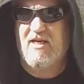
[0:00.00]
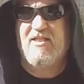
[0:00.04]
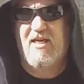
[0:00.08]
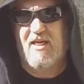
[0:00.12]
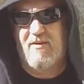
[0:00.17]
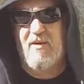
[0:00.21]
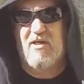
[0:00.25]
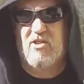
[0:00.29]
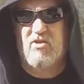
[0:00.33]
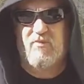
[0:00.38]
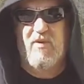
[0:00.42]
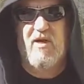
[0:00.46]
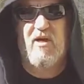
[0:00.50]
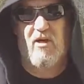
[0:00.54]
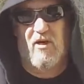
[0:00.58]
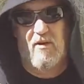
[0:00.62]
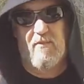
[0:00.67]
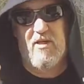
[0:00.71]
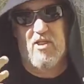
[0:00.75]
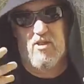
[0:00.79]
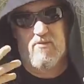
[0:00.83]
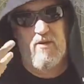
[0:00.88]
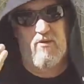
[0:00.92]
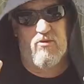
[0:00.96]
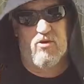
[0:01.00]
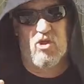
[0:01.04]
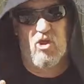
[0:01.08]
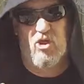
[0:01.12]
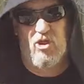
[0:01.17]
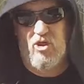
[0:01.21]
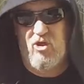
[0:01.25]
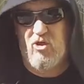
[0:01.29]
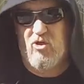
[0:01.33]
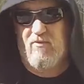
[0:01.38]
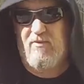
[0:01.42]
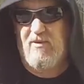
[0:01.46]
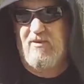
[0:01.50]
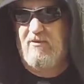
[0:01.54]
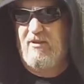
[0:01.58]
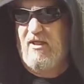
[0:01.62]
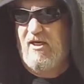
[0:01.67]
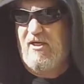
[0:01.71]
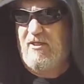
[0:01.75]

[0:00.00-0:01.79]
say much better. I mean, it smells good too, but